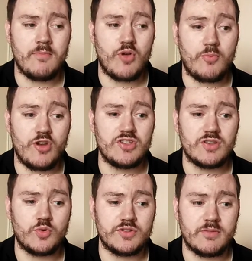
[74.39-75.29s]
preparation
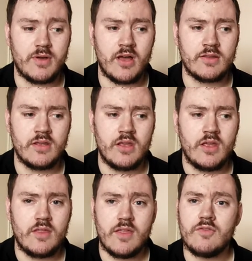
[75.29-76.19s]
towards the part,
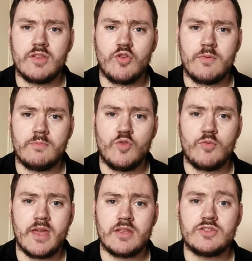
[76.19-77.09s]
the repair.